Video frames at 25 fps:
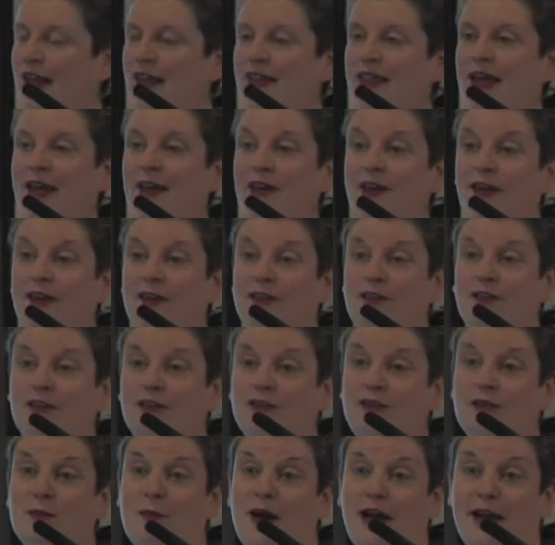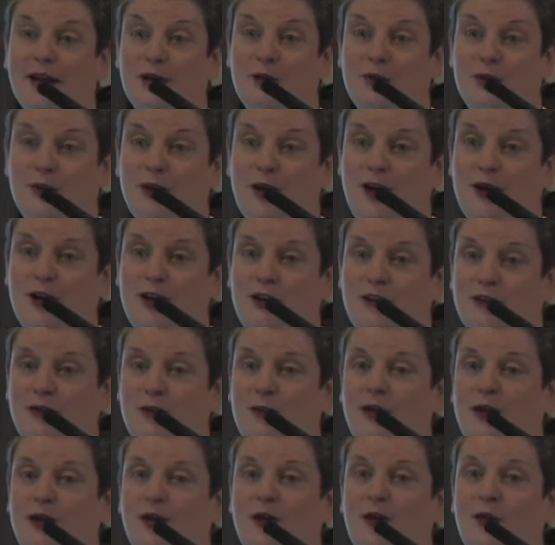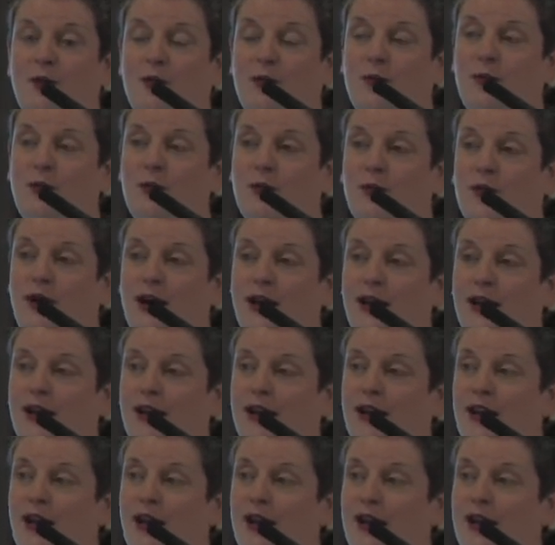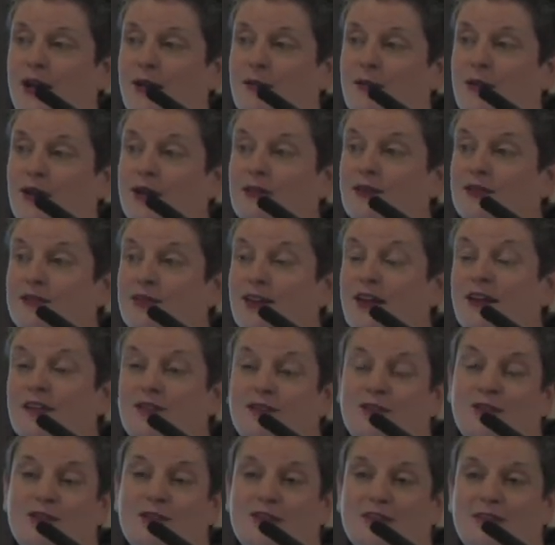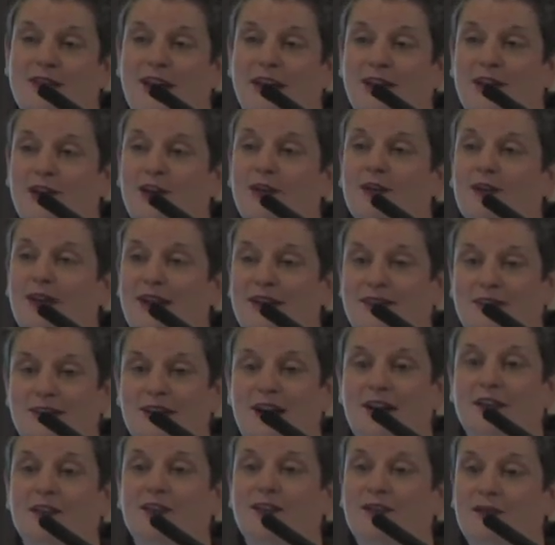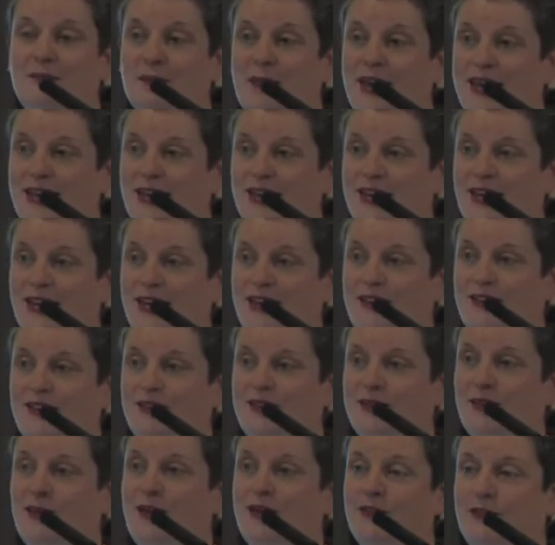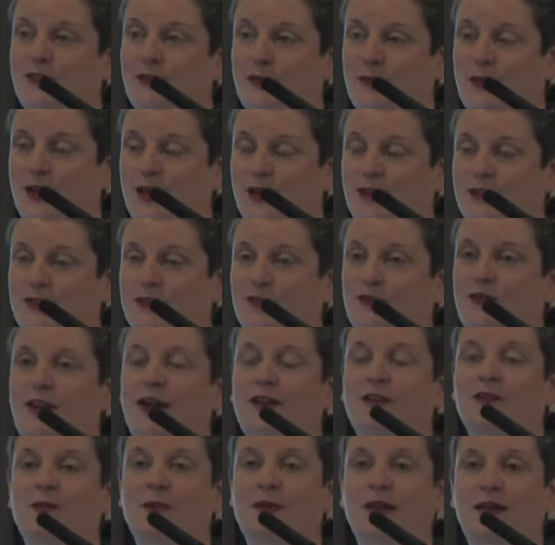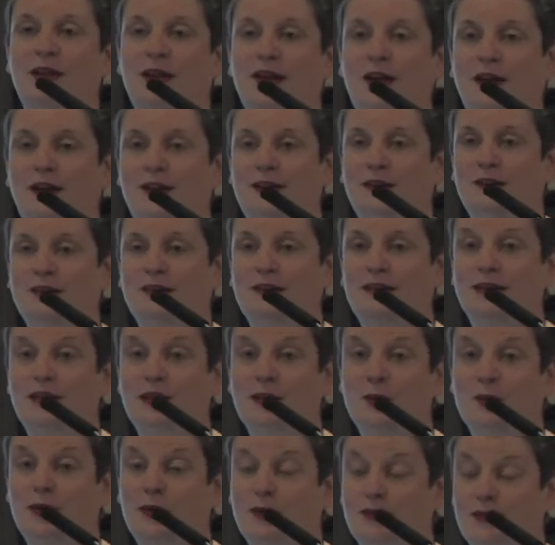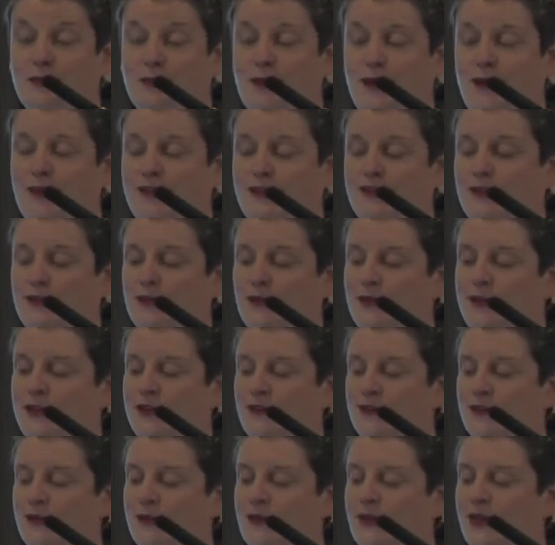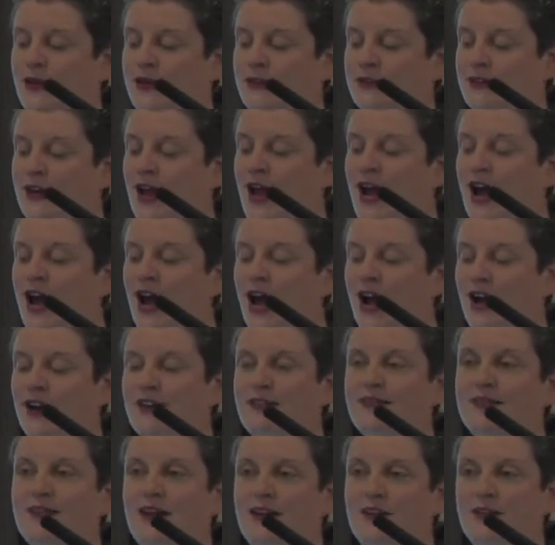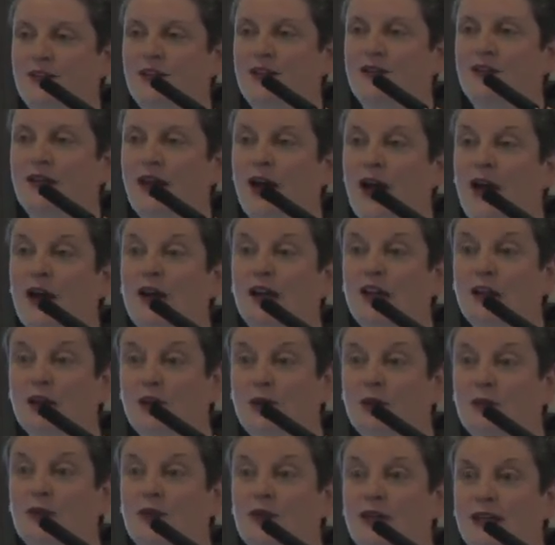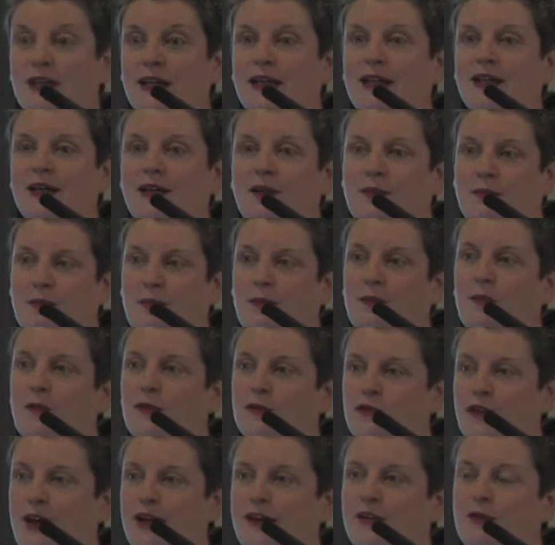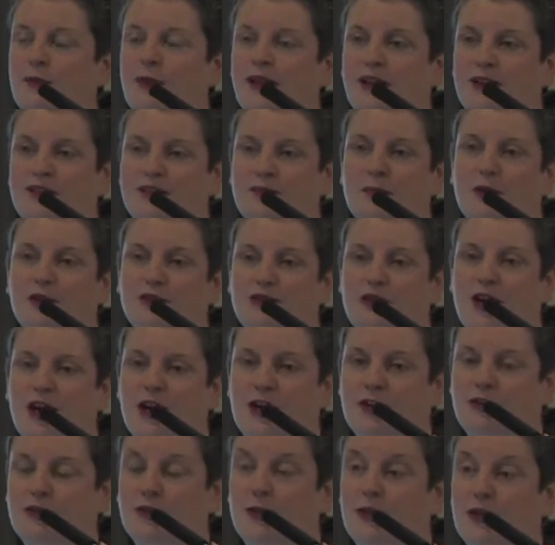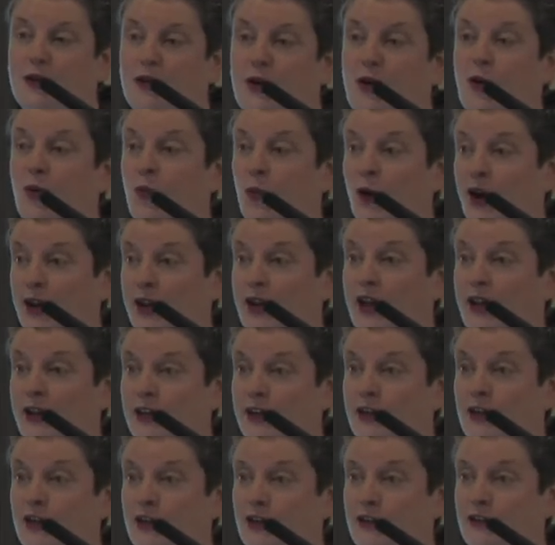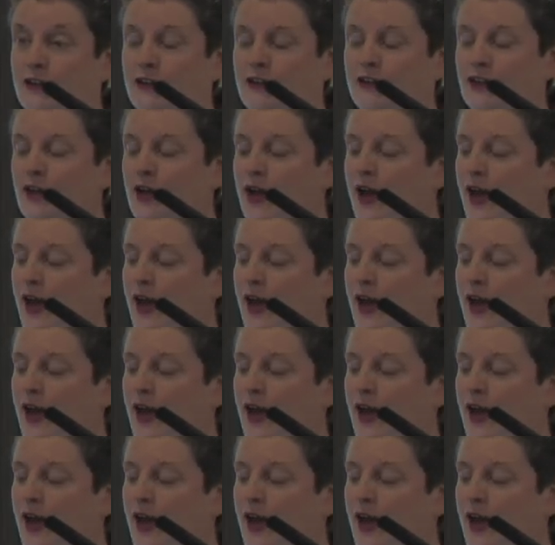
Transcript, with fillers: Then to my own artwork, while um, as, as soon as I could, I started making. So after my hysterectomy and I got into chemo very soon after that, I started, you know, really trying to make as much artwork while I could